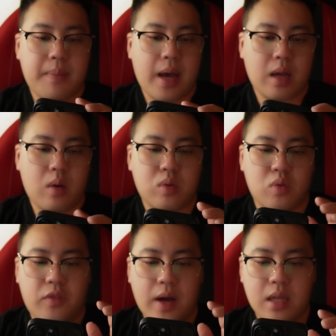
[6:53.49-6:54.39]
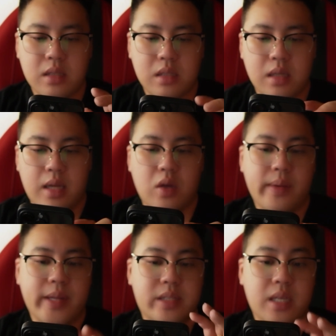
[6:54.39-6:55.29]
go to funds, and you're able
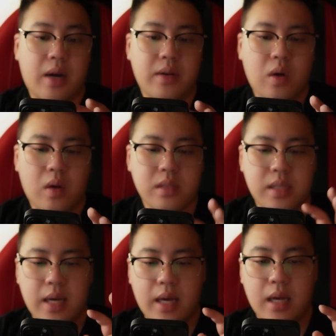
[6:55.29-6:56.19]
to see $100 there,